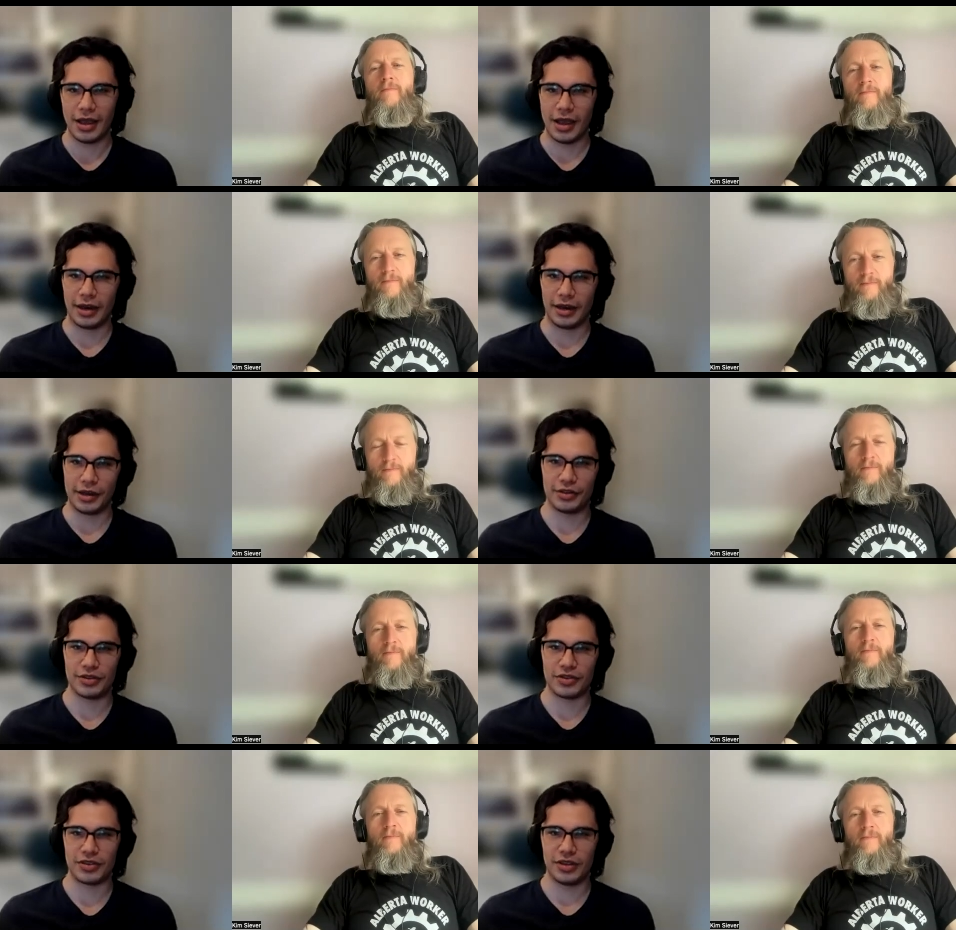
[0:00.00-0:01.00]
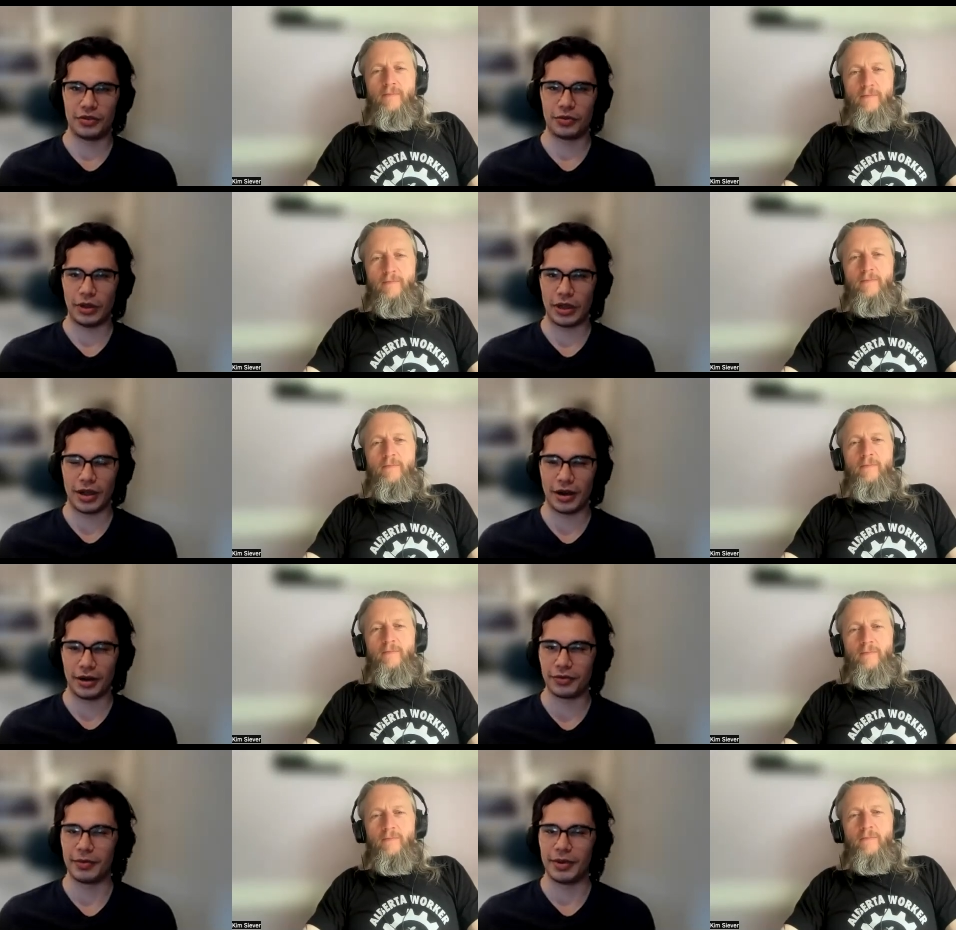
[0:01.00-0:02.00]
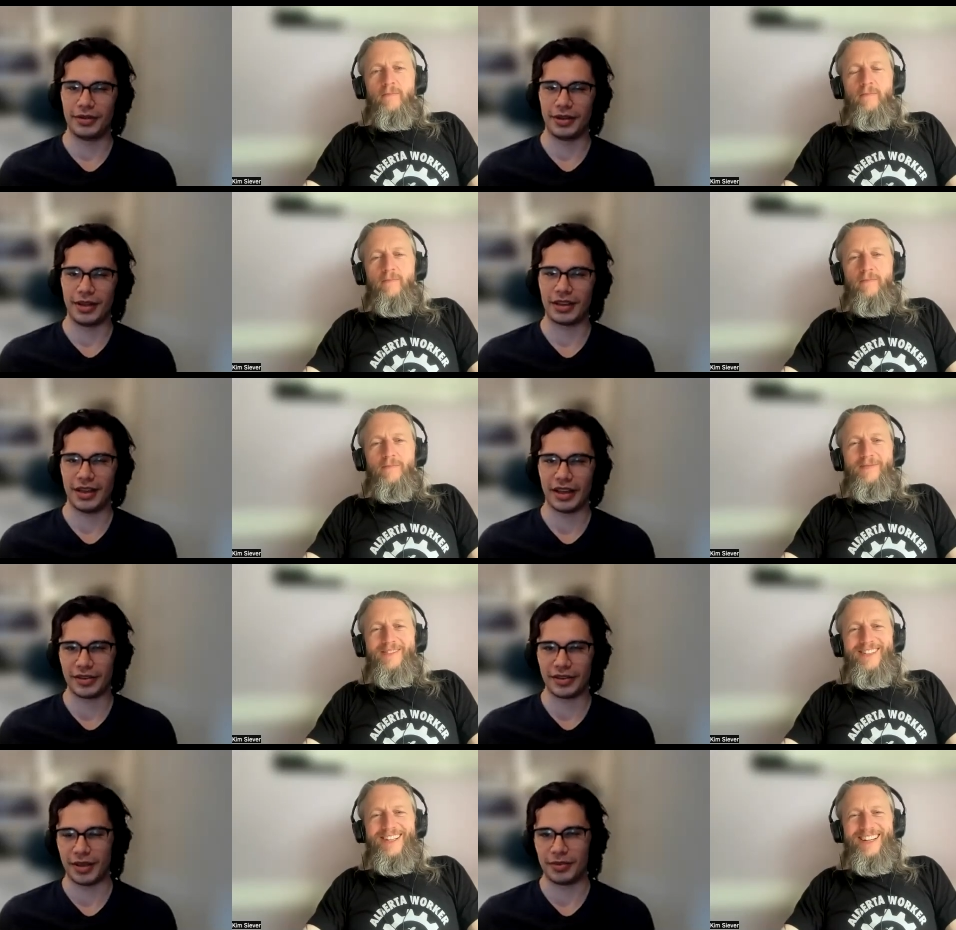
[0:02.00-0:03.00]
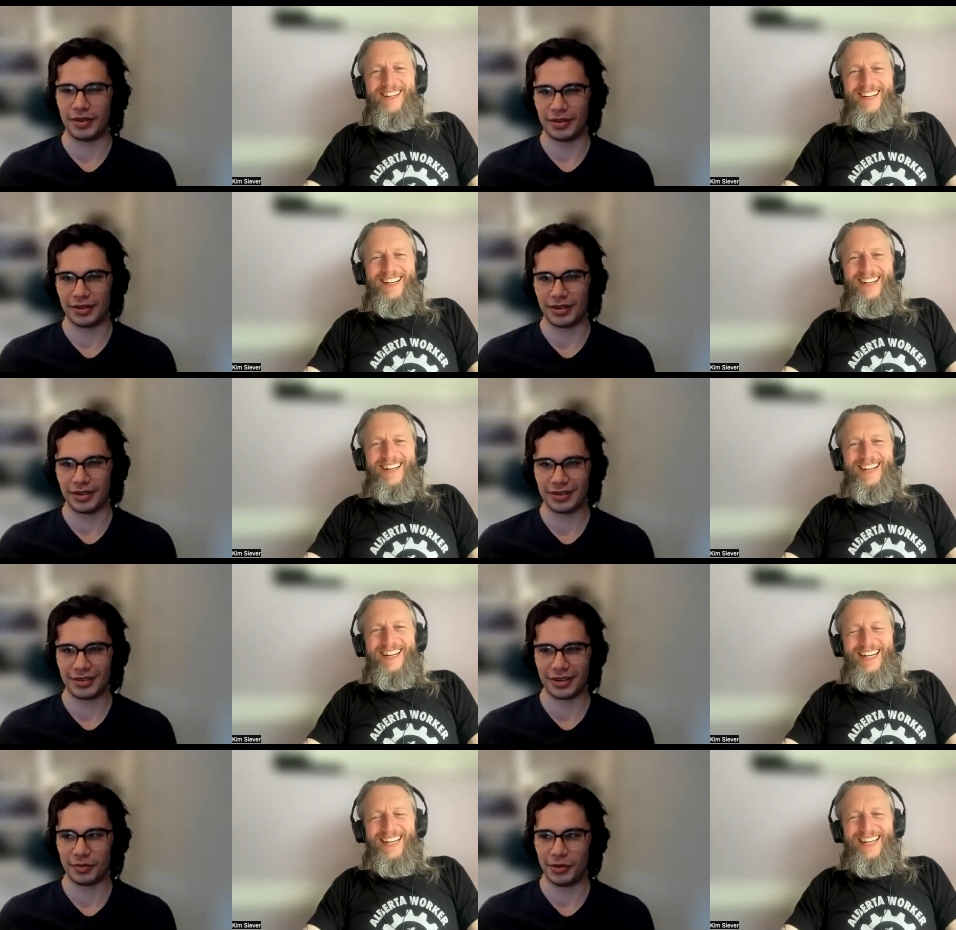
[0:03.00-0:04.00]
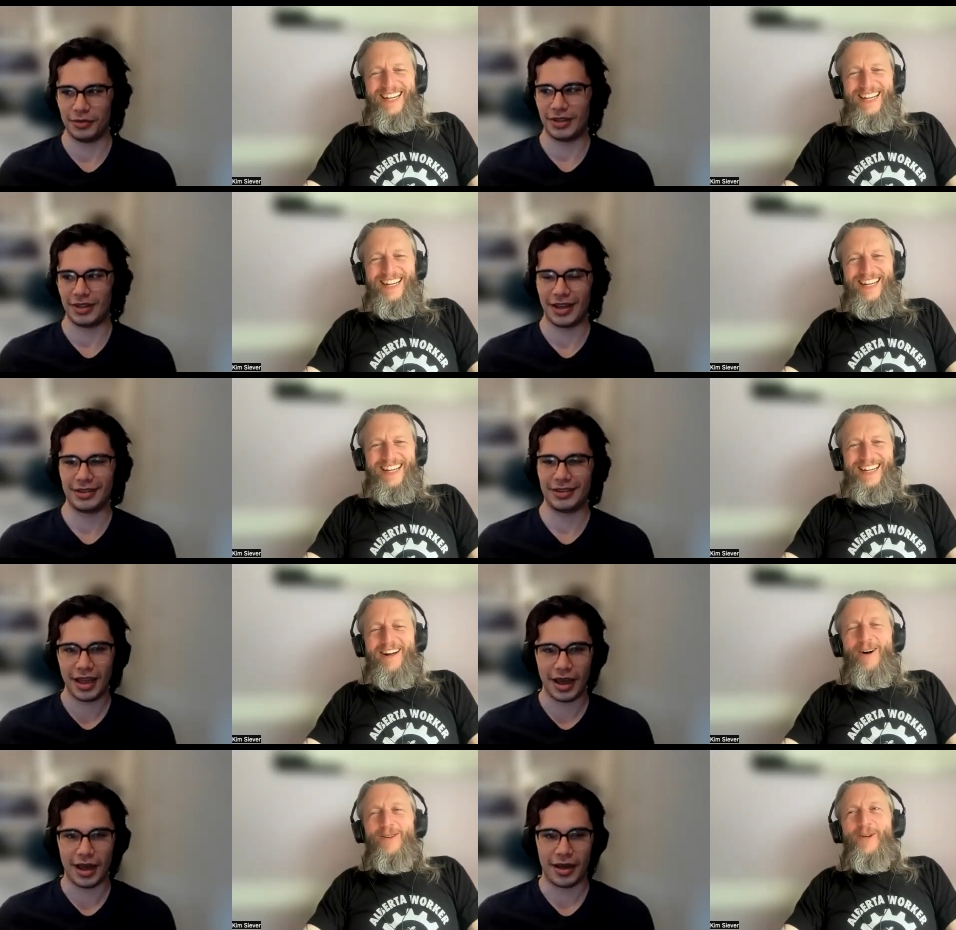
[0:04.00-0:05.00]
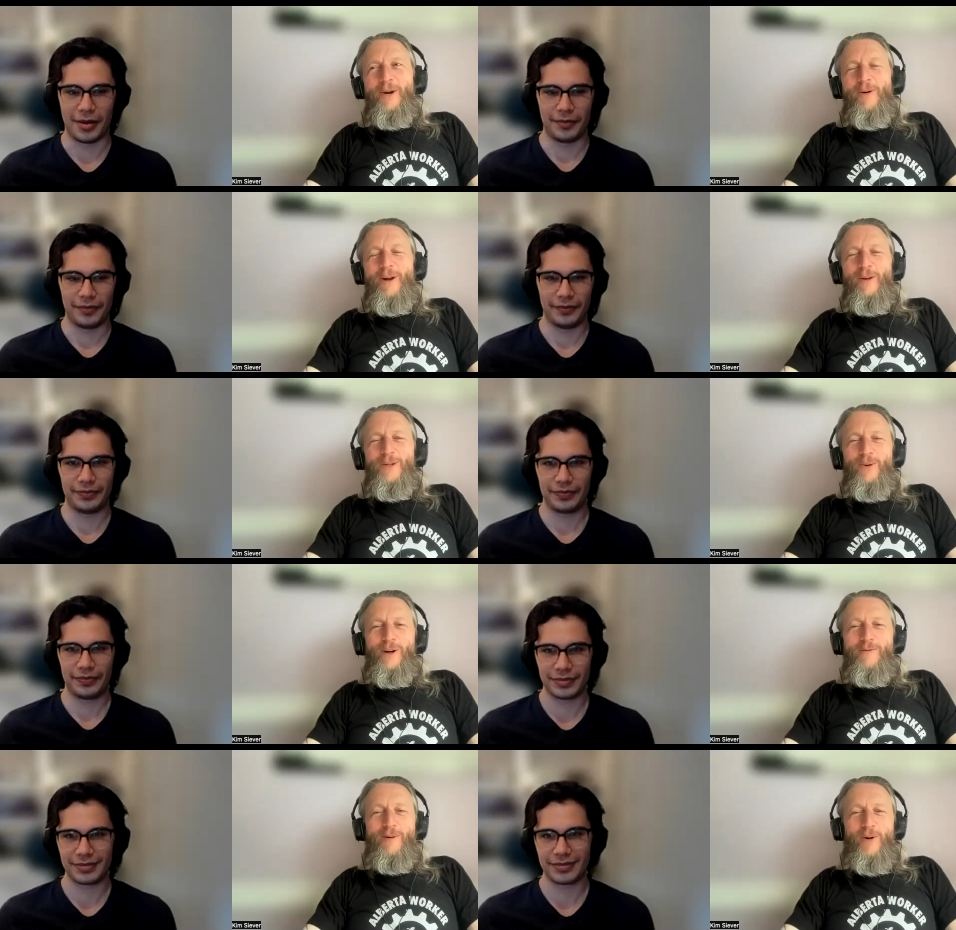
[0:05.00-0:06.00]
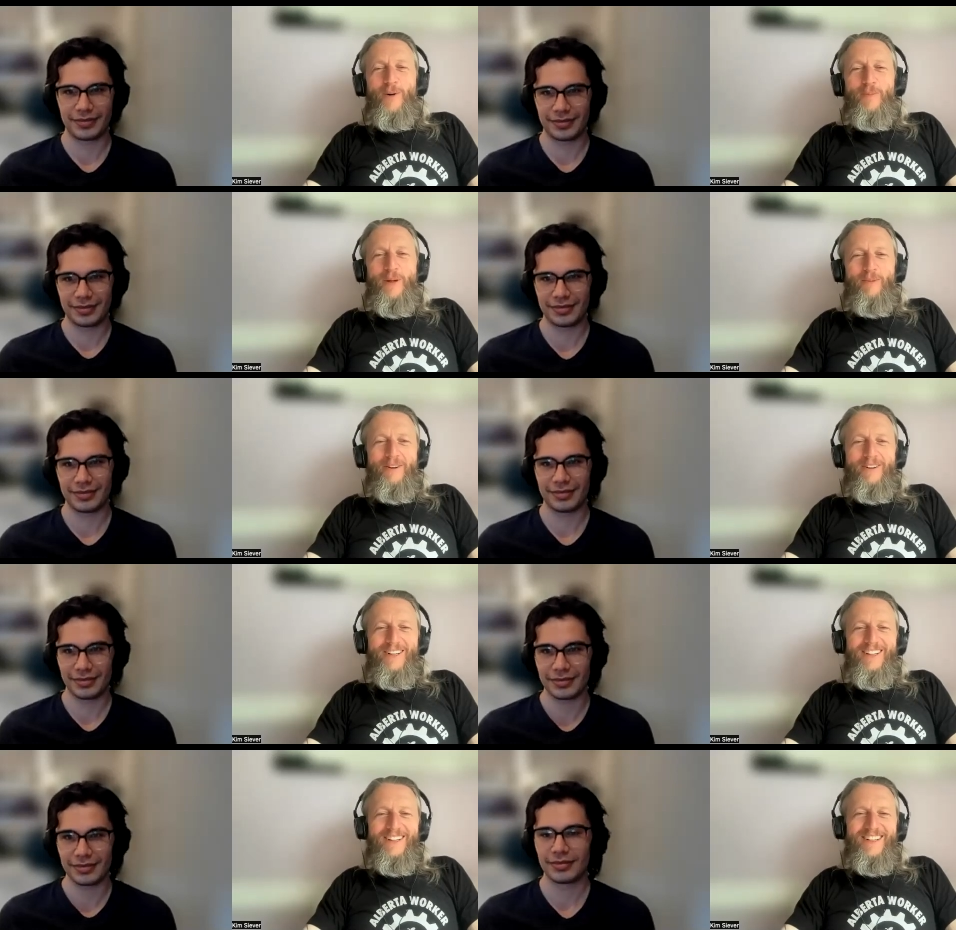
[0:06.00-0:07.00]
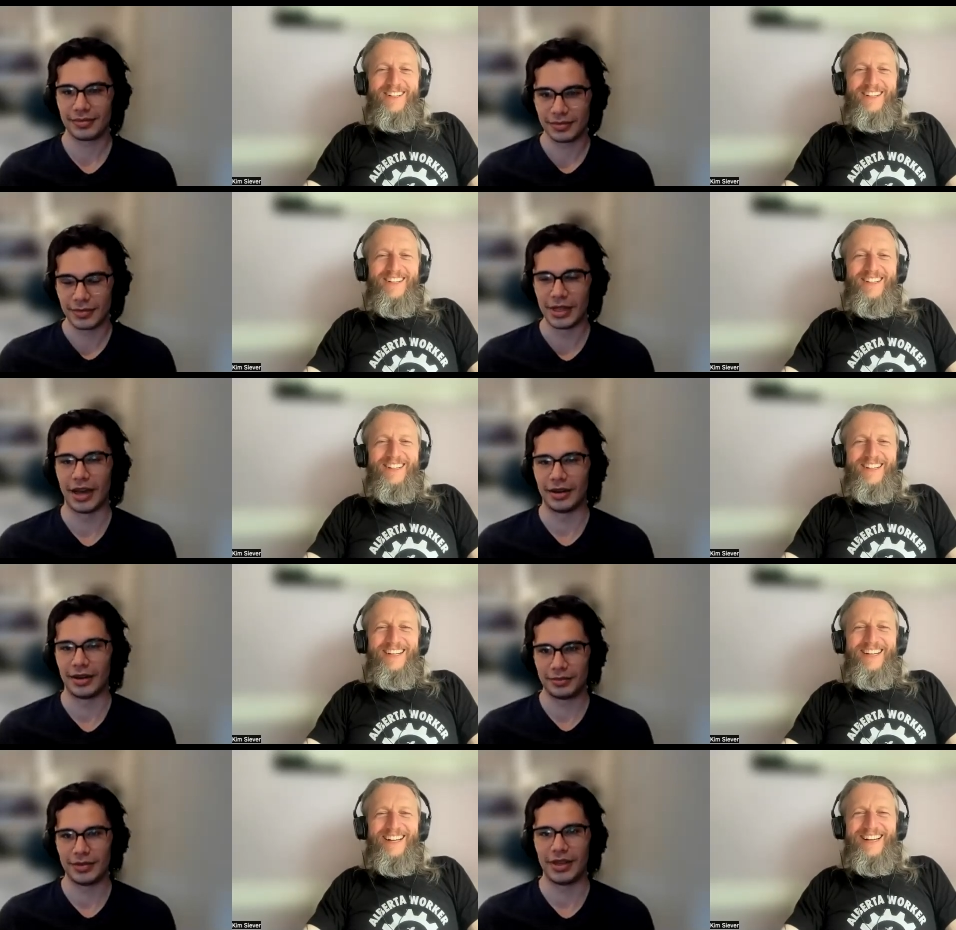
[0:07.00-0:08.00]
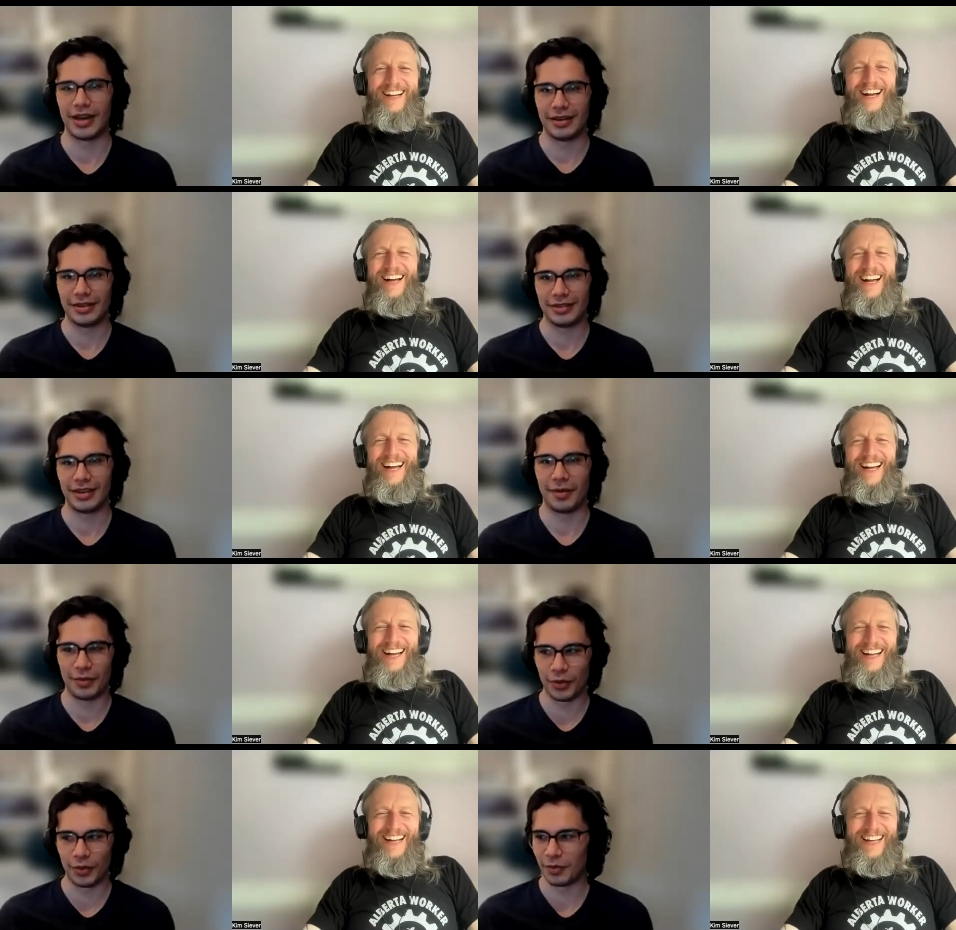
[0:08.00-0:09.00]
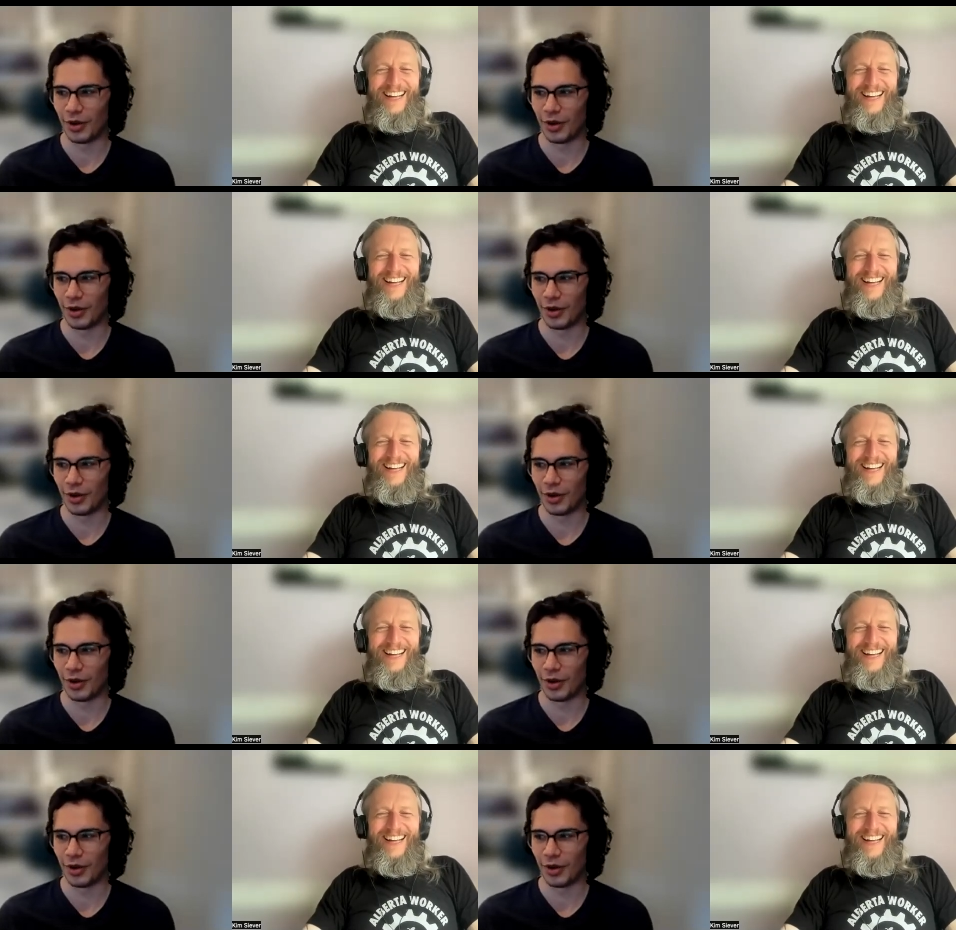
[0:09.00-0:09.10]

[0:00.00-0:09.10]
Speaker 1: and that's just it's really hard for me to like accept to to, to commute again
Speaker 2: oh so you're um one of those work from home people
Speaker 1: yeah yeah, yeah. I've been working from